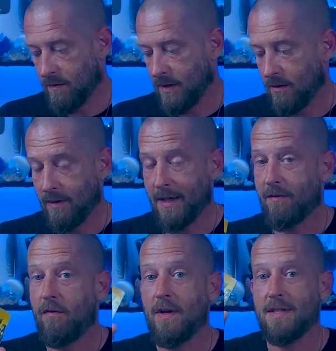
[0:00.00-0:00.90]
you know, like
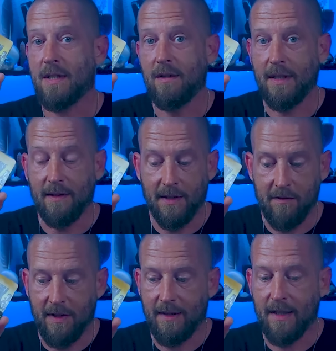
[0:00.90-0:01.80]
physically
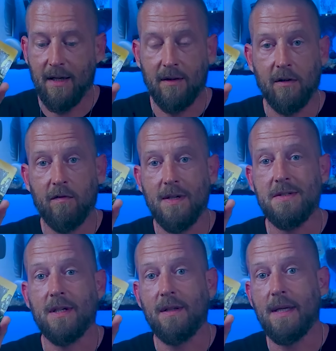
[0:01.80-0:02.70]
living together,
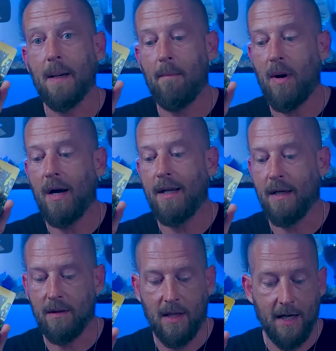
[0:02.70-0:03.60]
physically combining
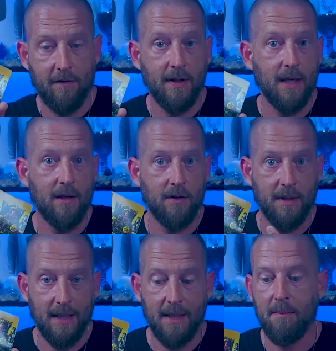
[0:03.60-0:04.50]
a life together,
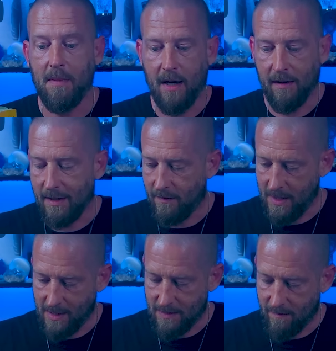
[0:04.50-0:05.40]
getting married,
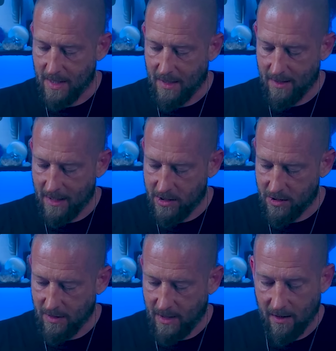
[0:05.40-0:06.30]
things of that
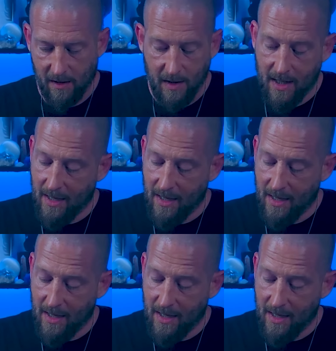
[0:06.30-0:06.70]
nature here.